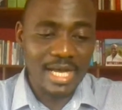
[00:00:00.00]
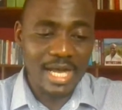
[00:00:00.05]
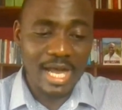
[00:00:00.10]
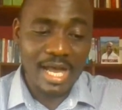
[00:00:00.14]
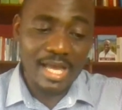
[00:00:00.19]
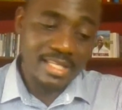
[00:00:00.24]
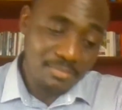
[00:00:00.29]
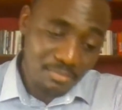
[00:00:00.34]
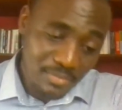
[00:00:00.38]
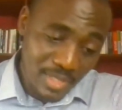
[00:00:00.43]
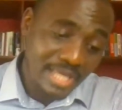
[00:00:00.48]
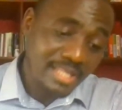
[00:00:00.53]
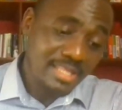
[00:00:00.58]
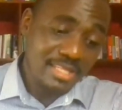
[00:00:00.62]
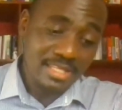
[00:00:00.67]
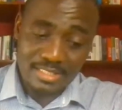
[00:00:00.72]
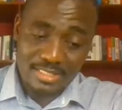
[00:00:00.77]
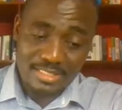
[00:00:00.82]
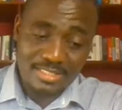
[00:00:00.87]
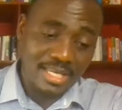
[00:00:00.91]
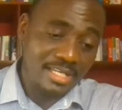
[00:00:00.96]
I
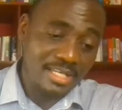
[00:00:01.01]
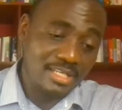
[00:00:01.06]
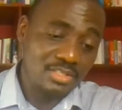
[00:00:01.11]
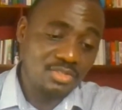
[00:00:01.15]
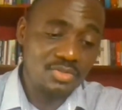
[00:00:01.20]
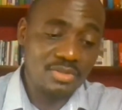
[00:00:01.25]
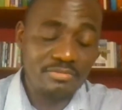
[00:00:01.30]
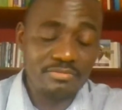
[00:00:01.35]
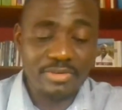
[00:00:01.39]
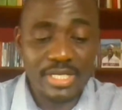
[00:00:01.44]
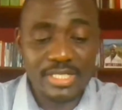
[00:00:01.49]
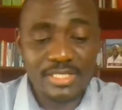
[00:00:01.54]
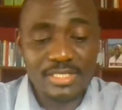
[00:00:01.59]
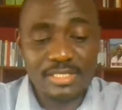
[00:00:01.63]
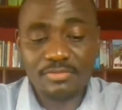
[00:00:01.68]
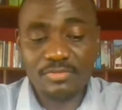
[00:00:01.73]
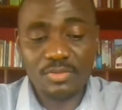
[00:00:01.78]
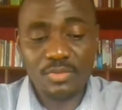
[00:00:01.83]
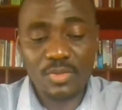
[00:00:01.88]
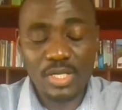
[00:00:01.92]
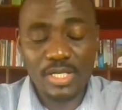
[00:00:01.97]
then decided to invite
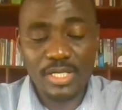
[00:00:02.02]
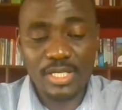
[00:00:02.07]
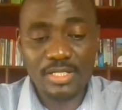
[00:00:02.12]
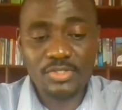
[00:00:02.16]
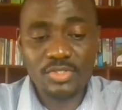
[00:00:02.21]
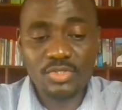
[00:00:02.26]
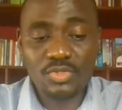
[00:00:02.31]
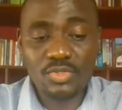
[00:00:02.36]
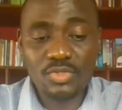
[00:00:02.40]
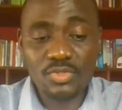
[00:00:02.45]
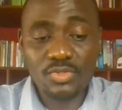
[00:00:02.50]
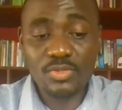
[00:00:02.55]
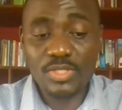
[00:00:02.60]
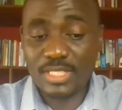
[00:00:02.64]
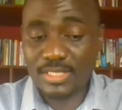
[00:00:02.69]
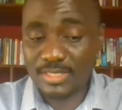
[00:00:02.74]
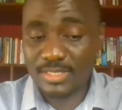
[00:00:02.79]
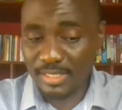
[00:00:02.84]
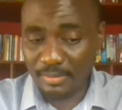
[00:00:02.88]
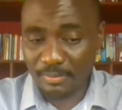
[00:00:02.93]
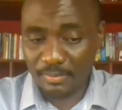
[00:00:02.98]
everyone else to do the
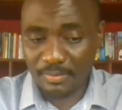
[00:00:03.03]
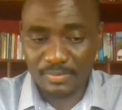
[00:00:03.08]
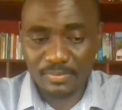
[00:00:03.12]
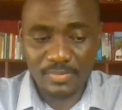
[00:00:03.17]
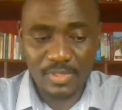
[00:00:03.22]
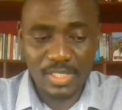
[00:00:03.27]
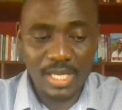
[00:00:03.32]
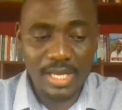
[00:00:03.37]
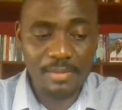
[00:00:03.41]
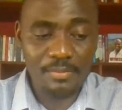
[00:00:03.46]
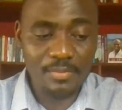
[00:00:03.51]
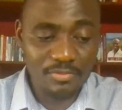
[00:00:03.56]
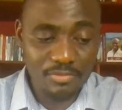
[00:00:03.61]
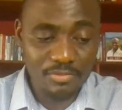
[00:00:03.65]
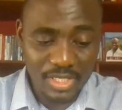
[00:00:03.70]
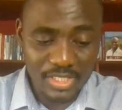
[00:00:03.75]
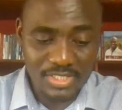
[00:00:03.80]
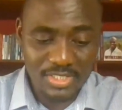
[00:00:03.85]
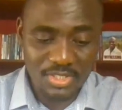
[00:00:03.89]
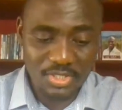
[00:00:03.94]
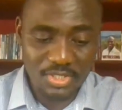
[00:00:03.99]
same. I'm
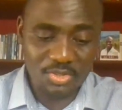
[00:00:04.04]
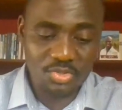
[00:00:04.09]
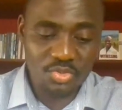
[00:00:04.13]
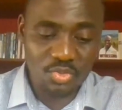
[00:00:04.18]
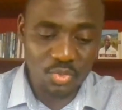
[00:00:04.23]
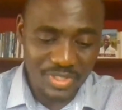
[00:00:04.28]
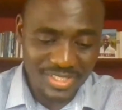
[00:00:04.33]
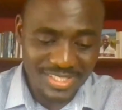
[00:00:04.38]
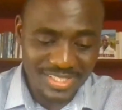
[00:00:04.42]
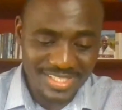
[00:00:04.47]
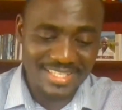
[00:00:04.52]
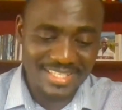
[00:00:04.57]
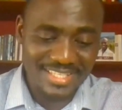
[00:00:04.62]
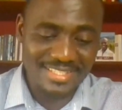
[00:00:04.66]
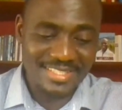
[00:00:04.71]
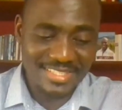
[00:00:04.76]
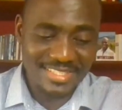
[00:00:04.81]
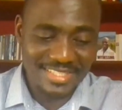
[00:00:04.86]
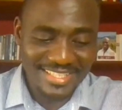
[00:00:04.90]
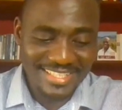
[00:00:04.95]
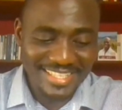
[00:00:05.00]
inviting you to
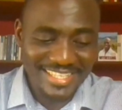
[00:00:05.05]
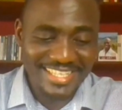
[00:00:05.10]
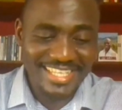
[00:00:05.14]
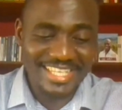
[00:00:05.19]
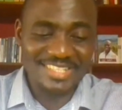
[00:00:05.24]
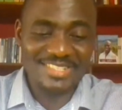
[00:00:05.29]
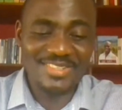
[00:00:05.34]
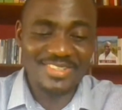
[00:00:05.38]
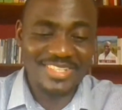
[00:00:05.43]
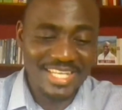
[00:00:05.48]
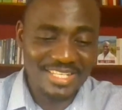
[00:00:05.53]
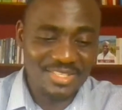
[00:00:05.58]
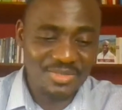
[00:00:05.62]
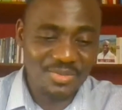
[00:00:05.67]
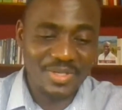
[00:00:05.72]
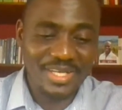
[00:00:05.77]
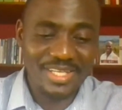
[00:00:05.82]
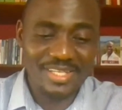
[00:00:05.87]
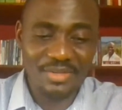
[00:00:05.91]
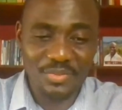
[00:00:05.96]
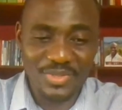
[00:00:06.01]
witness. And so that's
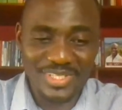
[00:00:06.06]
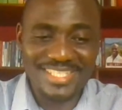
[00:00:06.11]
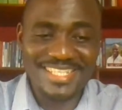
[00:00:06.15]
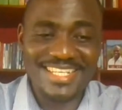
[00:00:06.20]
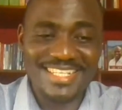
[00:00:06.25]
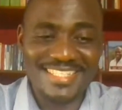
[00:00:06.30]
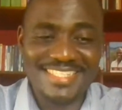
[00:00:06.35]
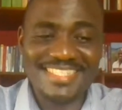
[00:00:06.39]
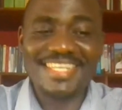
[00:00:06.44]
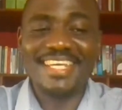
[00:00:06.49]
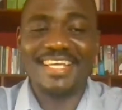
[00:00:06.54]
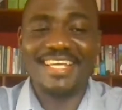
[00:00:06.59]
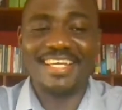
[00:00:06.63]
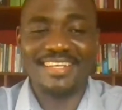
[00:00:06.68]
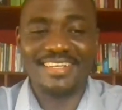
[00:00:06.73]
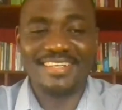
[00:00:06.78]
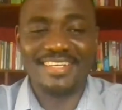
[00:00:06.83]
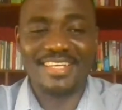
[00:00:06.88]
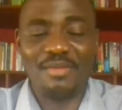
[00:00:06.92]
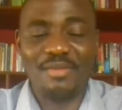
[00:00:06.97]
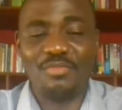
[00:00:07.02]
where the
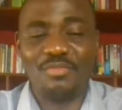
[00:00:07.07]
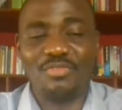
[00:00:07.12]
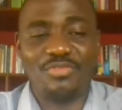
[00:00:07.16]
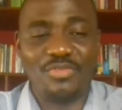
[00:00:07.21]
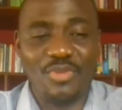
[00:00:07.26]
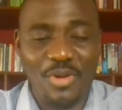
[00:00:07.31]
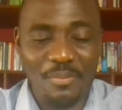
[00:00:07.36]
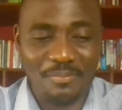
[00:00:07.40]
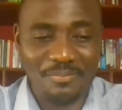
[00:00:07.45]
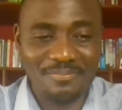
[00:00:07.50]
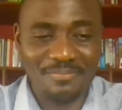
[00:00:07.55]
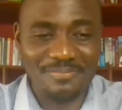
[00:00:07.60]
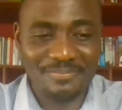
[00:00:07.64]
witnessing came from.